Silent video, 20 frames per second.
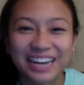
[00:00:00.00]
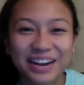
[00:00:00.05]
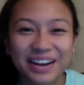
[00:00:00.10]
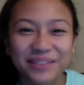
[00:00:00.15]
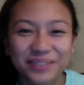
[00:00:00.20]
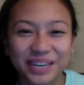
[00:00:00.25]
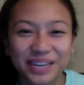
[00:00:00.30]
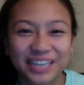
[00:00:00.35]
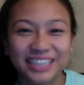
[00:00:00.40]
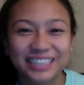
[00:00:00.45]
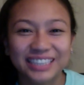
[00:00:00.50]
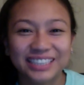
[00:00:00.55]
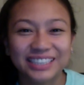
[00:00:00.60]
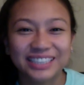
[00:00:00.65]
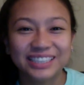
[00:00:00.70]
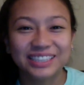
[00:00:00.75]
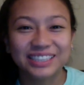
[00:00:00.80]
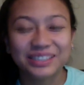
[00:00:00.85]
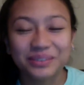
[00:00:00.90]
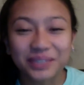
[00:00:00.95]
I'm
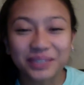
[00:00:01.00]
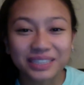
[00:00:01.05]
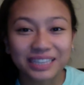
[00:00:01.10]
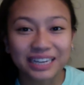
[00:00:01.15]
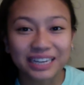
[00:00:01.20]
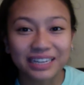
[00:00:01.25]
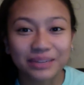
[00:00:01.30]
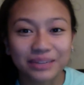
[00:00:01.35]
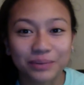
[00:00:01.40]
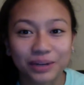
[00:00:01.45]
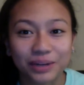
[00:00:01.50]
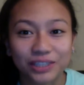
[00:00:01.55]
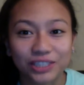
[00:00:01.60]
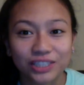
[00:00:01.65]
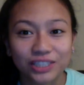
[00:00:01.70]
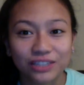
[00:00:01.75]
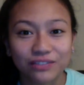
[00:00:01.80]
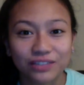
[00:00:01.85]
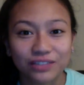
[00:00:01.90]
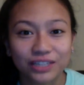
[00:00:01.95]
getting so excited
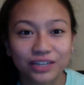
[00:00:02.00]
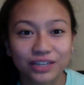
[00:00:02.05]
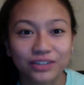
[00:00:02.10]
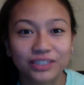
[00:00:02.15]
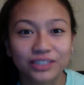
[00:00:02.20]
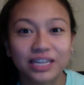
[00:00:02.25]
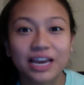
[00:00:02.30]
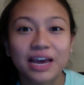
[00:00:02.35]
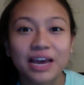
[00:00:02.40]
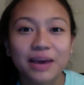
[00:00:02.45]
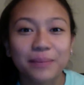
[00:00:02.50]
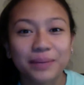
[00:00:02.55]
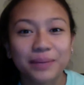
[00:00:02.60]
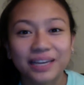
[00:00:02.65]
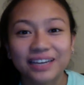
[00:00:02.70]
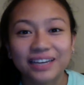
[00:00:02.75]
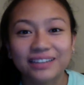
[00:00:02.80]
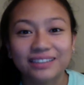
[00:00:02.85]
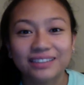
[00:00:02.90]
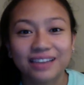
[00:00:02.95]
watching your videos
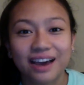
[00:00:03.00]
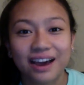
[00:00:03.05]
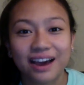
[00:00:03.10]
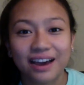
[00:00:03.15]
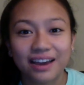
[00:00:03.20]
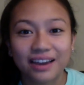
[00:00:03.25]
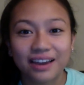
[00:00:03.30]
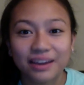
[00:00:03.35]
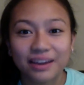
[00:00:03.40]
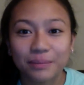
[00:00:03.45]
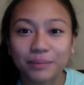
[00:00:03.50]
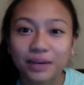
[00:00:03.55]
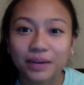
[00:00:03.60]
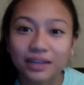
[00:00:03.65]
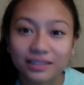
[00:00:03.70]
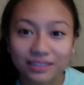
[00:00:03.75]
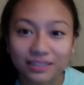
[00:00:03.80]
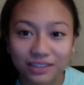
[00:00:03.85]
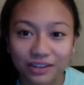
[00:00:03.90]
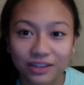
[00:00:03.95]
because I'm
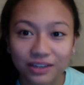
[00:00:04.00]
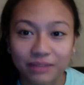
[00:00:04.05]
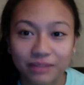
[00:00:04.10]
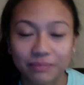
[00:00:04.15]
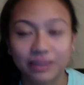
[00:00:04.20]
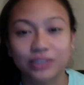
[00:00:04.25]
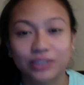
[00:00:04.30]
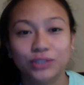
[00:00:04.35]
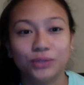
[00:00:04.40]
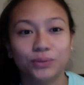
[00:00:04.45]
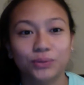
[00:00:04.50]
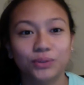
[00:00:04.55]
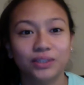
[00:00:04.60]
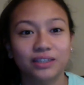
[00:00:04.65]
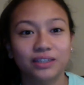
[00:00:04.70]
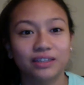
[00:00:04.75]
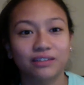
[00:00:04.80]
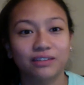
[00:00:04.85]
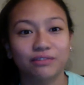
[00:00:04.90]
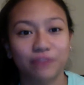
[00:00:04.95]
starting med
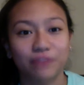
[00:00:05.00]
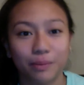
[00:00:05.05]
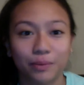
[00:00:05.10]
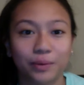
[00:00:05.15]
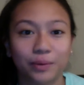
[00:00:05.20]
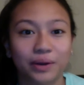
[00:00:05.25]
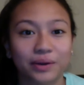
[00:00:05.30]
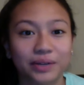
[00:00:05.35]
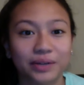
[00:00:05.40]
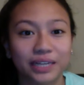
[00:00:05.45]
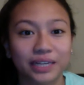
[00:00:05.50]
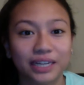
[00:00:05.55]
school in February.